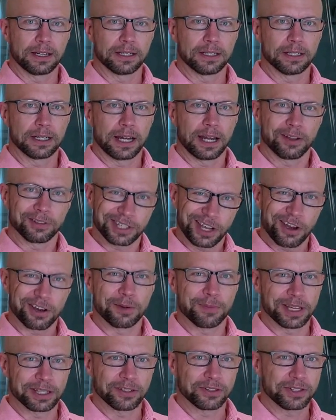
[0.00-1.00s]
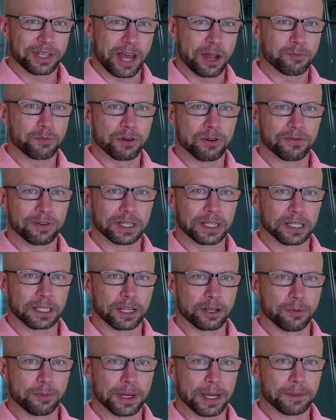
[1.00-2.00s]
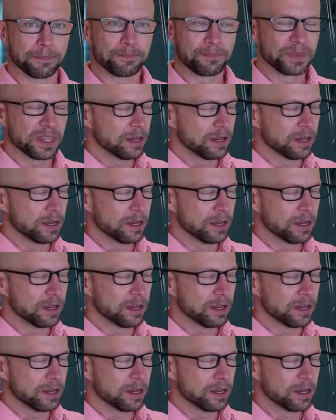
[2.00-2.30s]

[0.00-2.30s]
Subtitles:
I'll talk about the soundproofing a little bit.